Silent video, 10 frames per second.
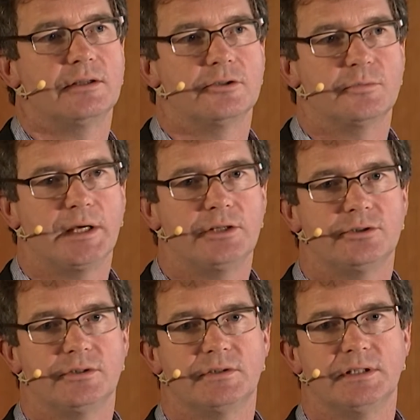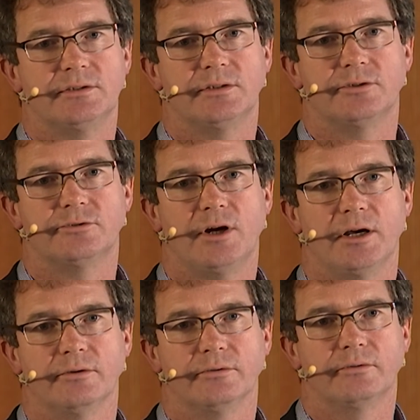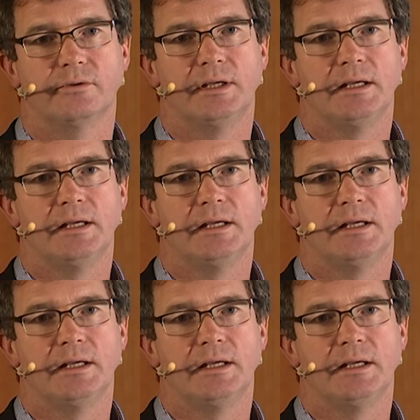those patients into the trials